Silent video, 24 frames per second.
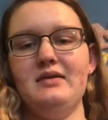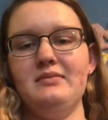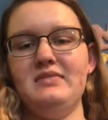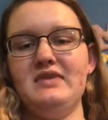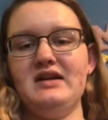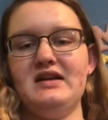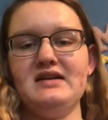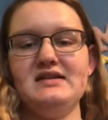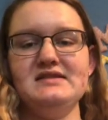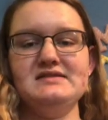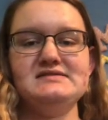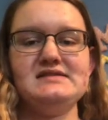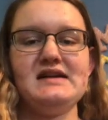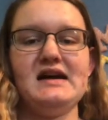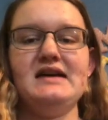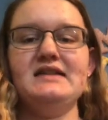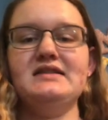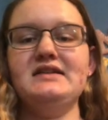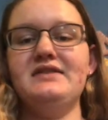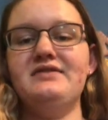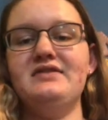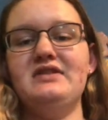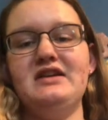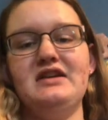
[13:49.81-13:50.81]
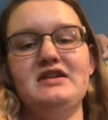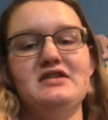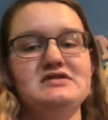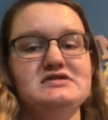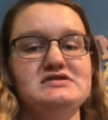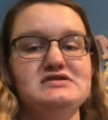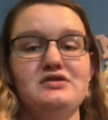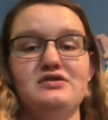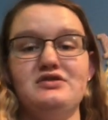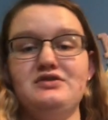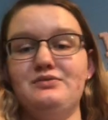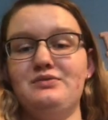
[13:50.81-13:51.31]
because I live in
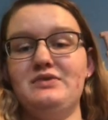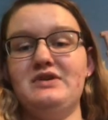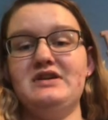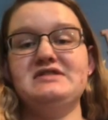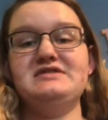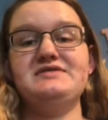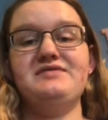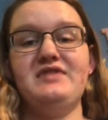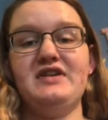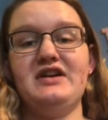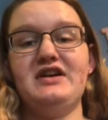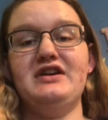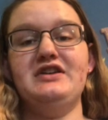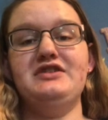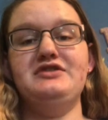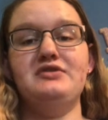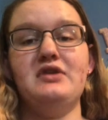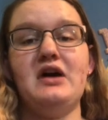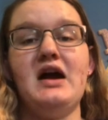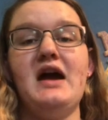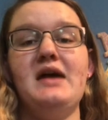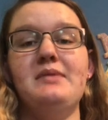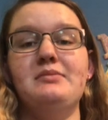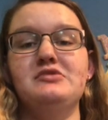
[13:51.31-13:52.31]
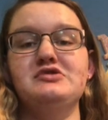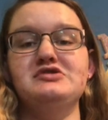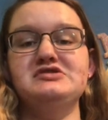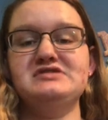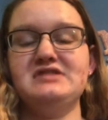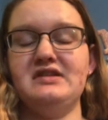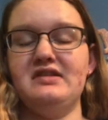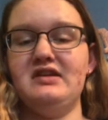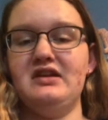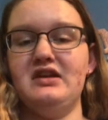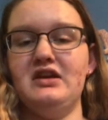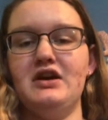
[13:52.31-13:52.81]
Arizona where it's very dry
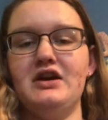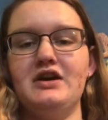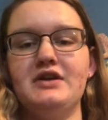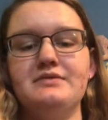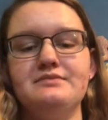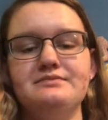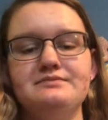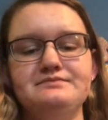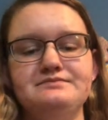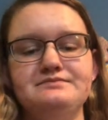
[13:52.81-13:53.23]
most of the year,